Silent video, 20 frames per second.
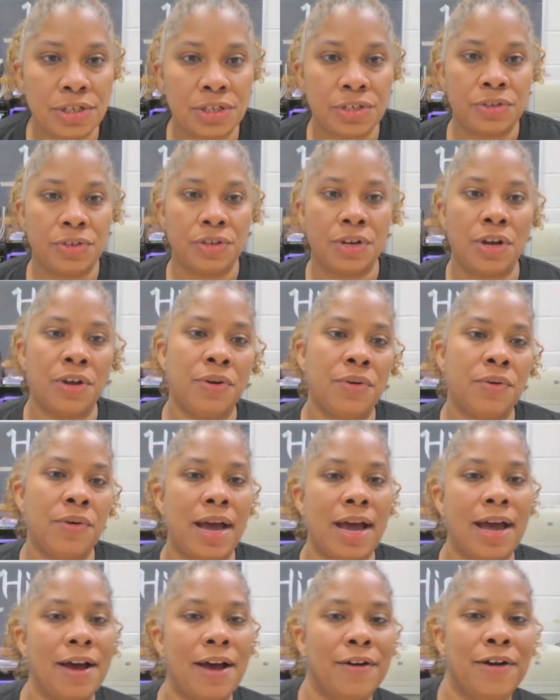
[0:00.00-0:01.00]
You know
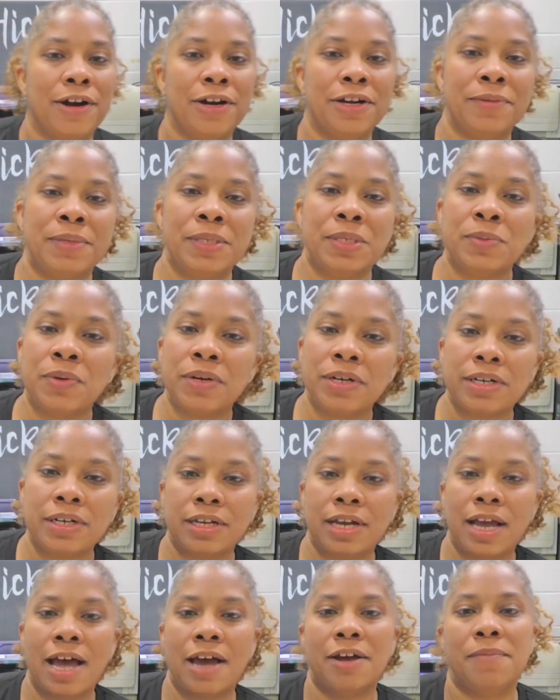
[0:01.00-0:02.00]
how arguments work,
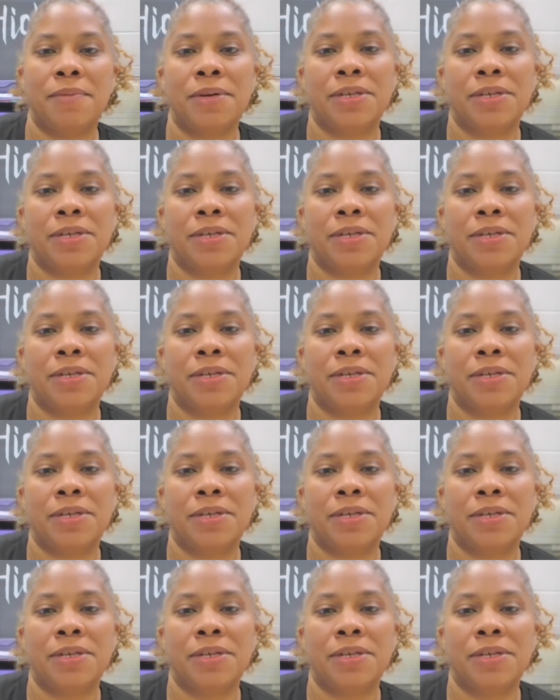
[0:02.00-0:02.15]
how to